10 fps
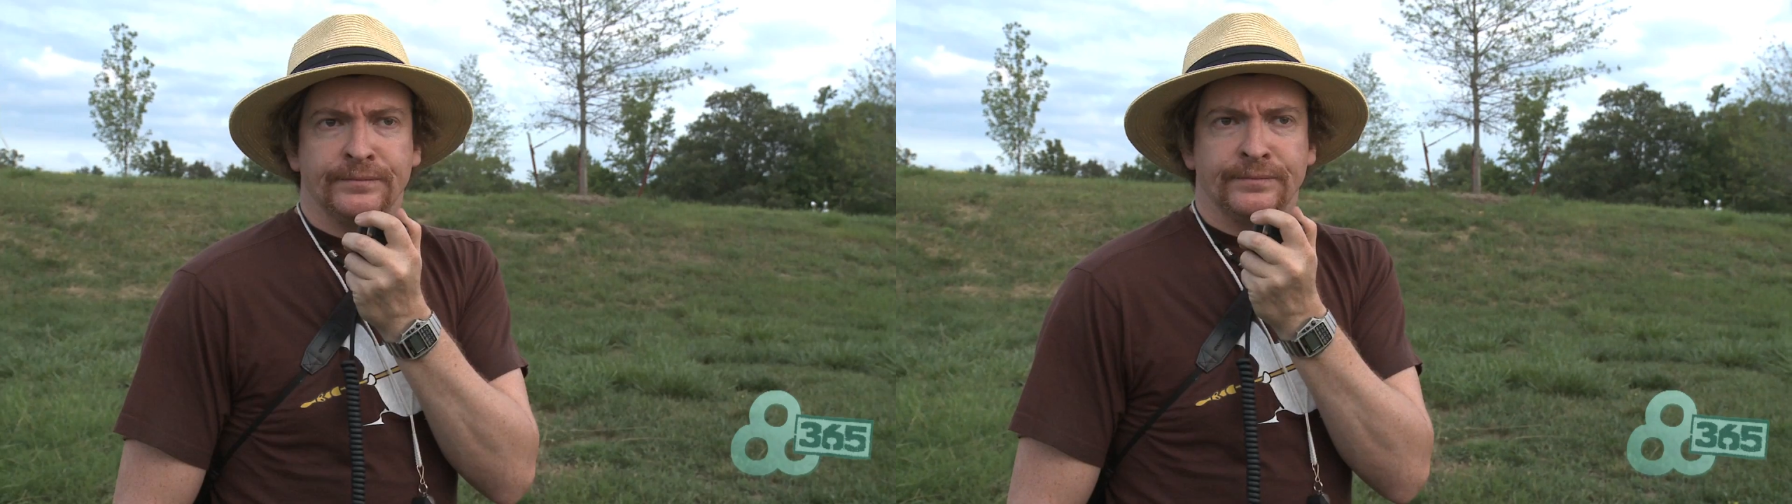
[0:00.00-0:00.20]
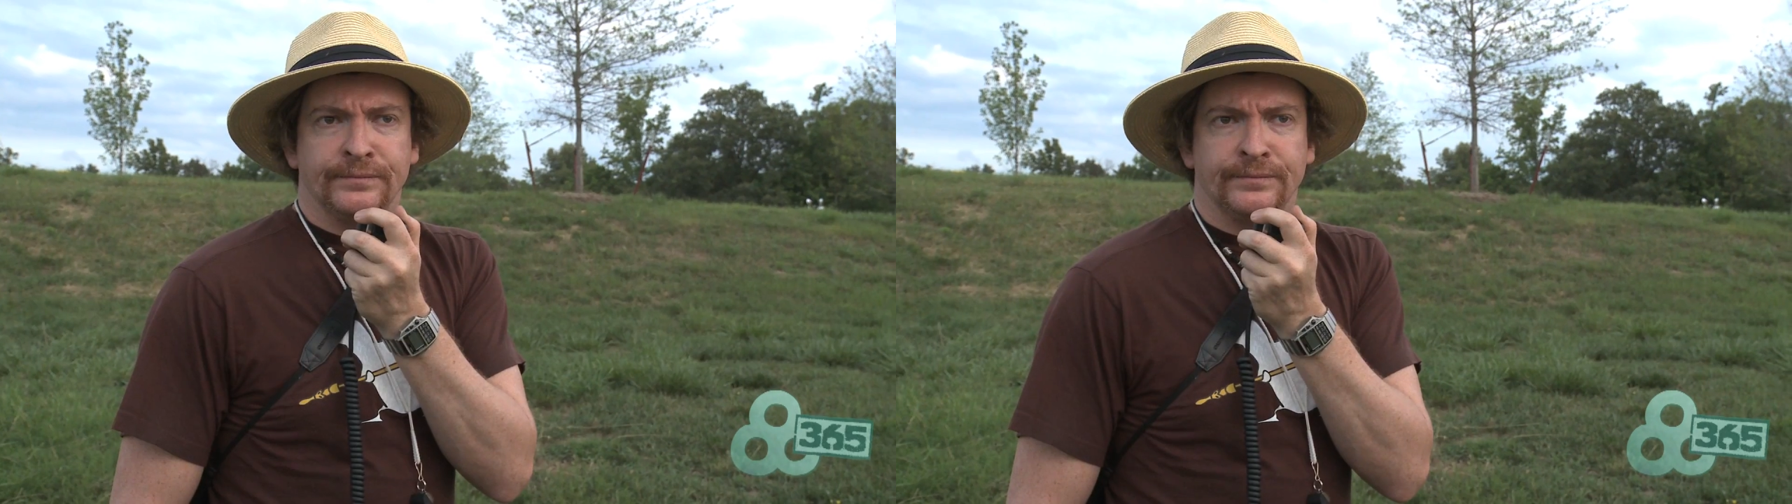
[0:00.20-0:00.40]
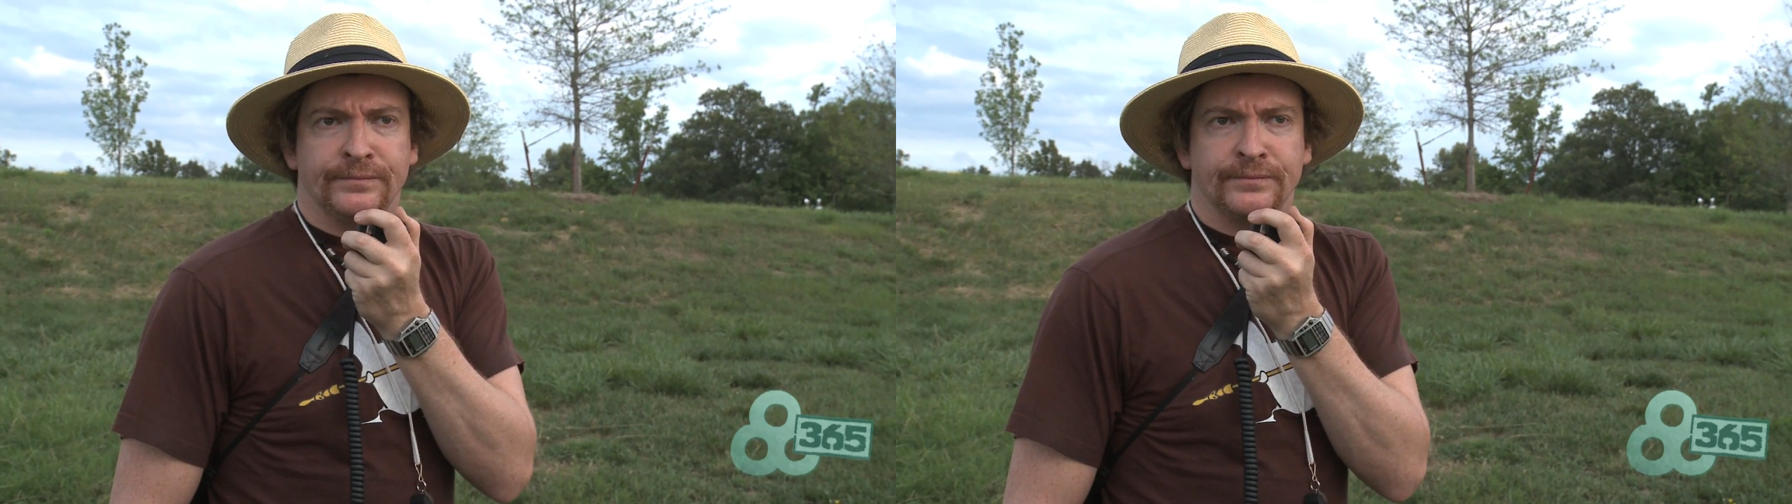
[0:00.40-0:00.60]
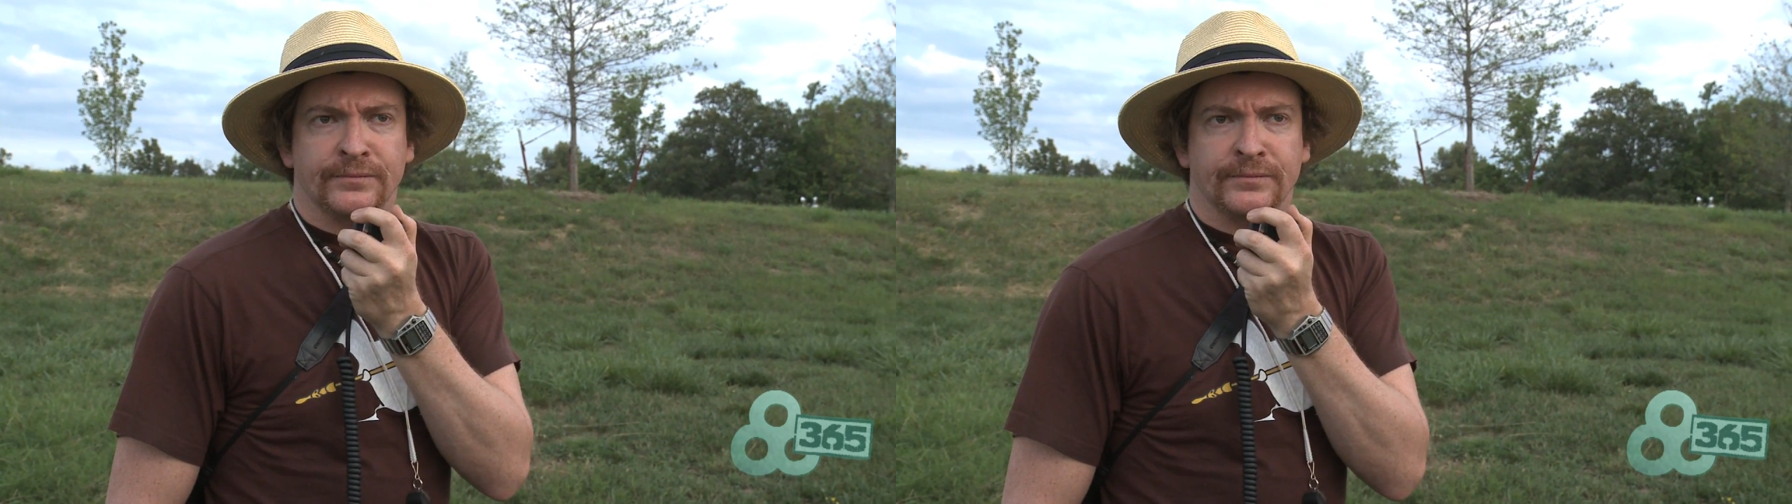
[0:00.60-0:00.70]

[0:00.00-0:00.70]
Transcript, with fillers: festival.